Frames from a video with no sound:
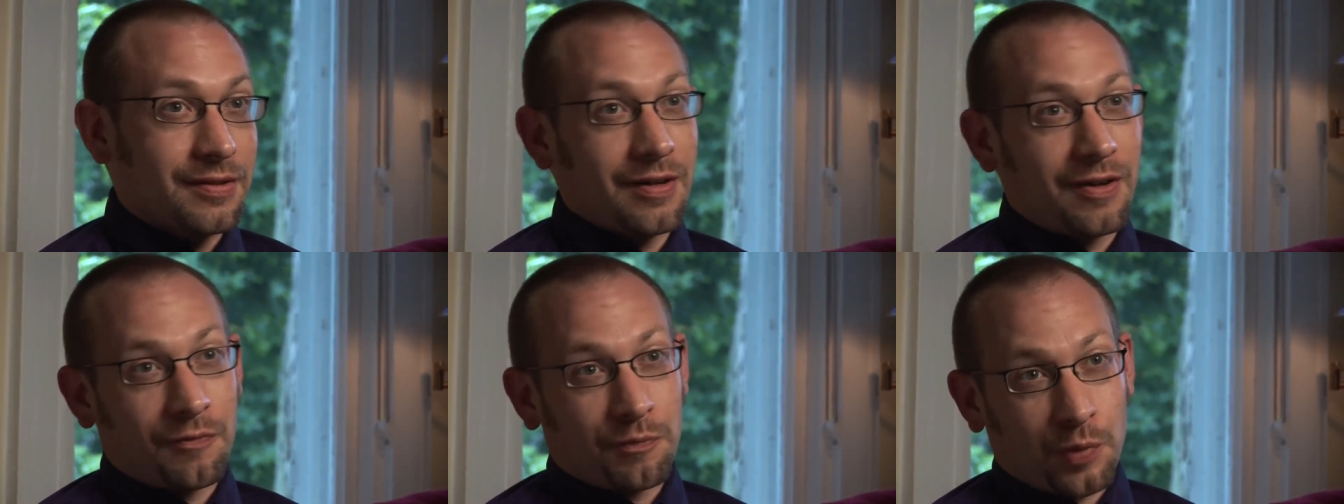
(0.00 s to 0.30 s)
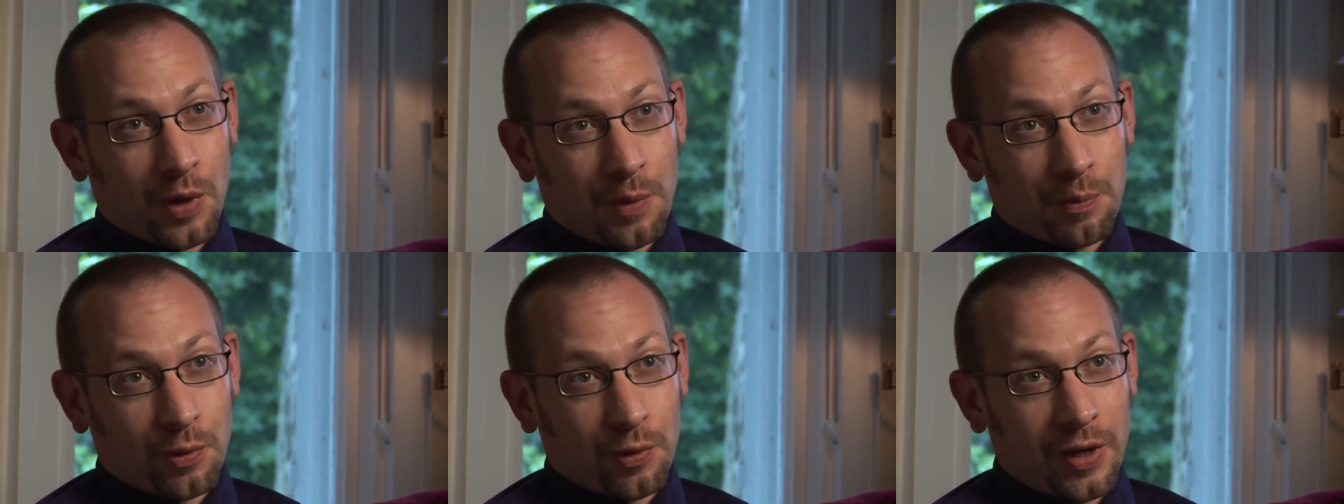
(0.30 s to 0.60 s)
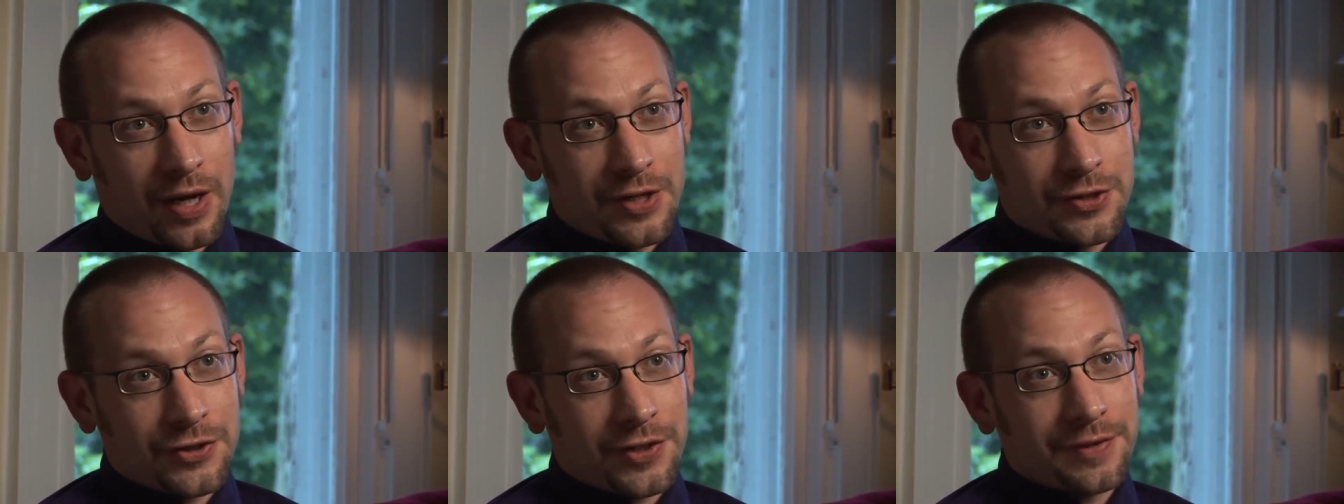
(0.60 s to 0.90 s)
of
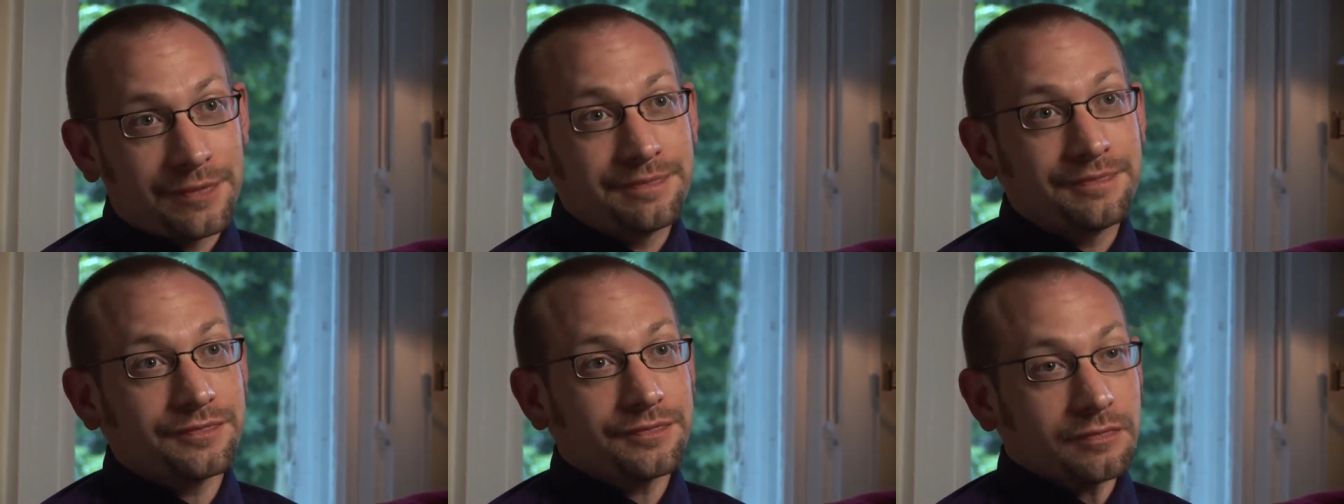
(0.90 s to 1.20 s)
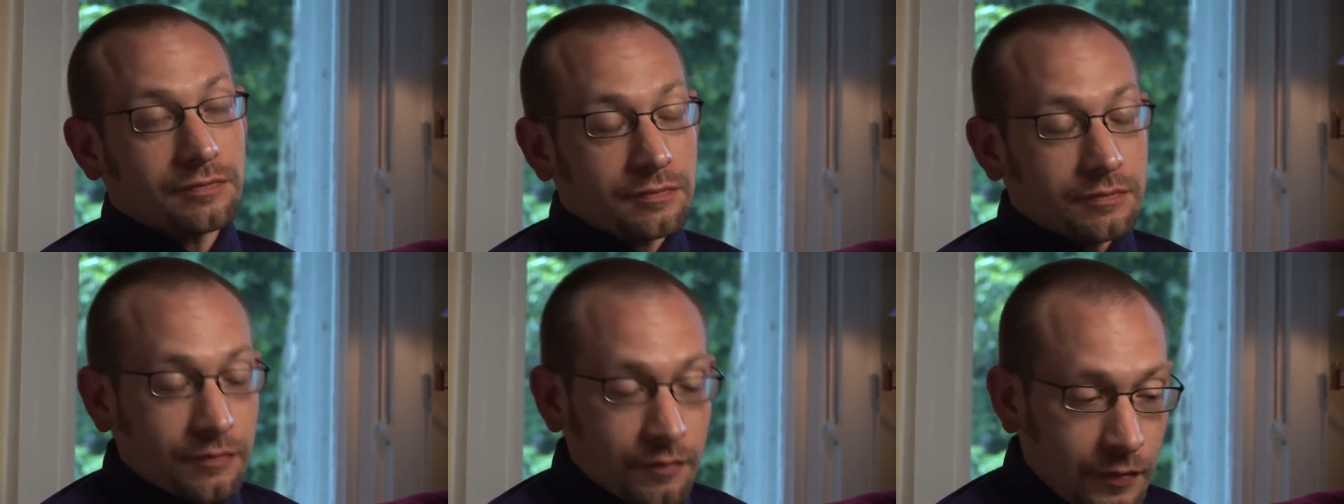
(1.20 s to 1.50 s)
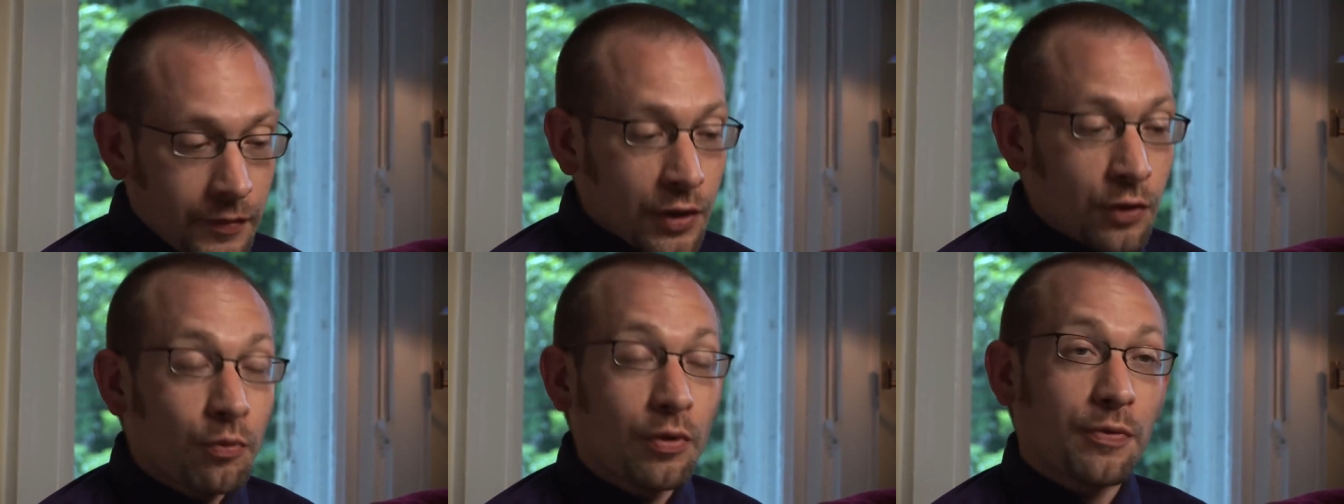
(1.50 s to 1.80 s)
preparation
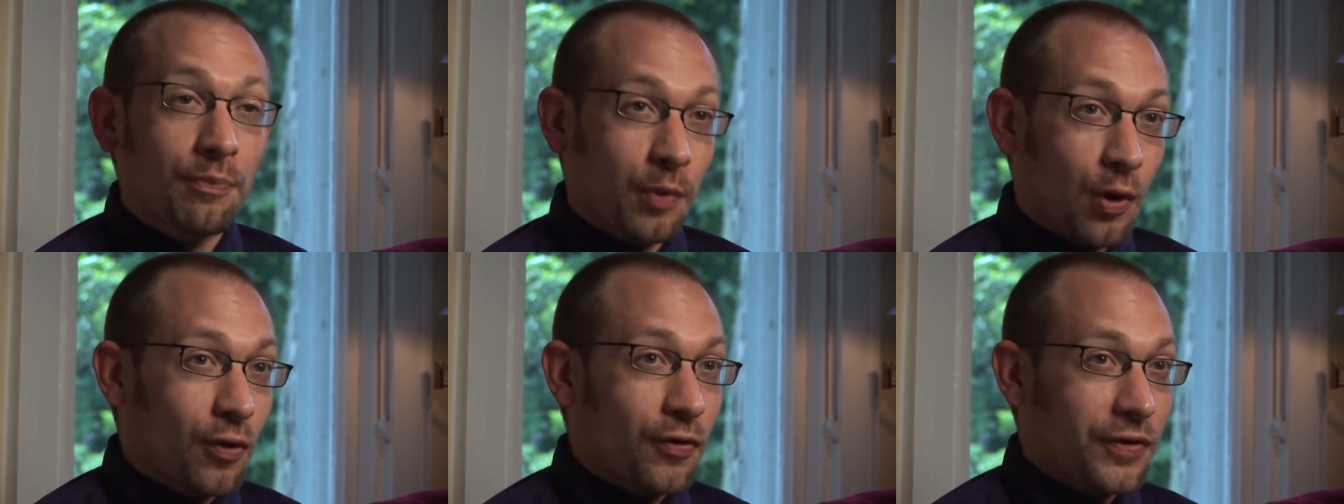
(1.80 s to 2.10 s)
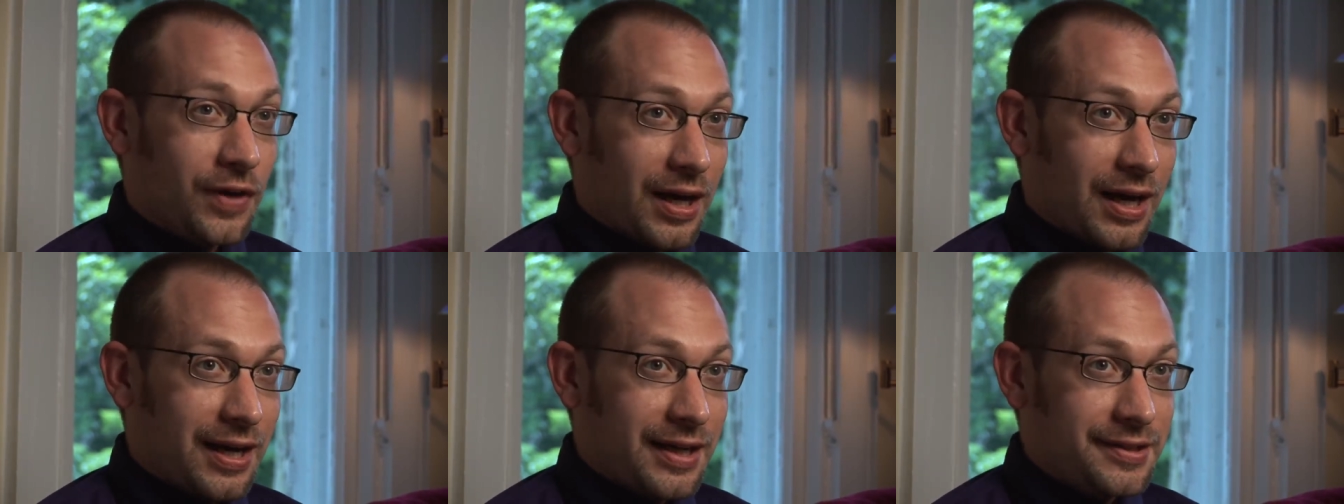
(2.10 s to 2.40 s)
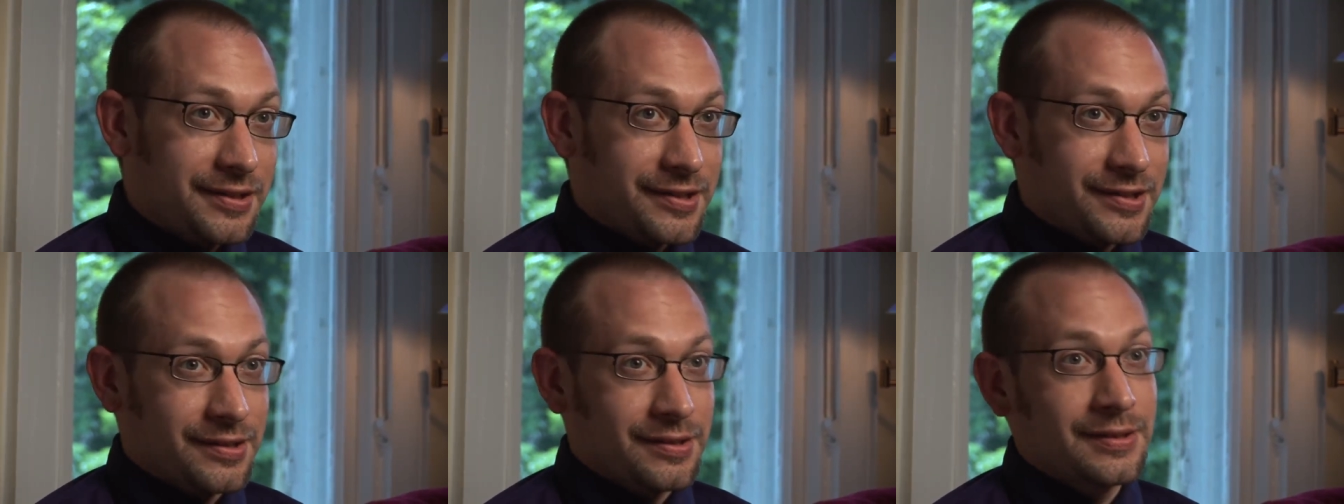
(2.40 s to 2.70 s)
with both
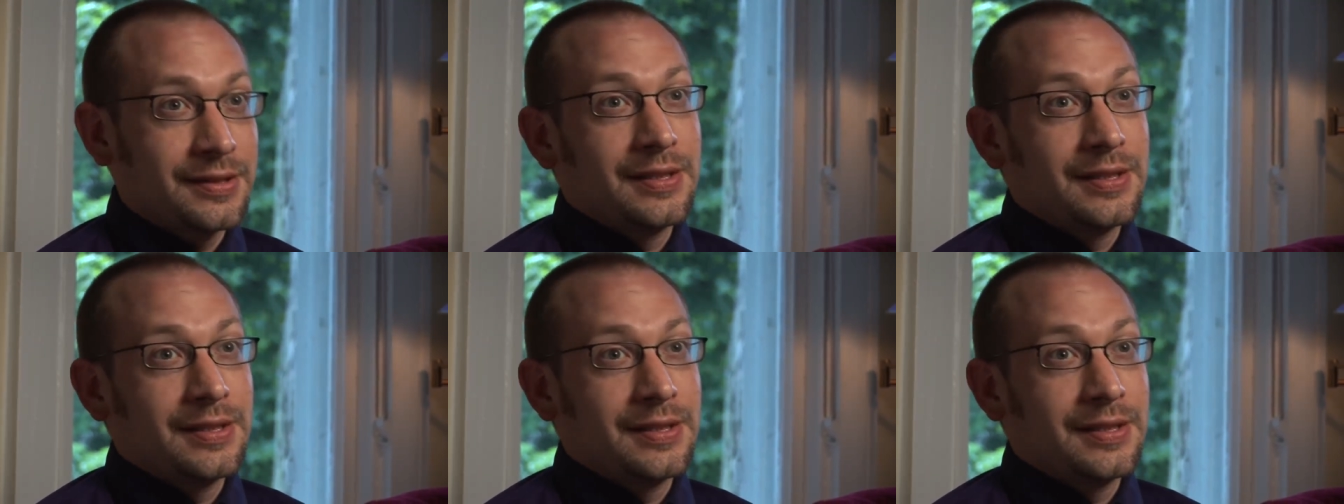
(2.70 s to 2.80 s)
guides.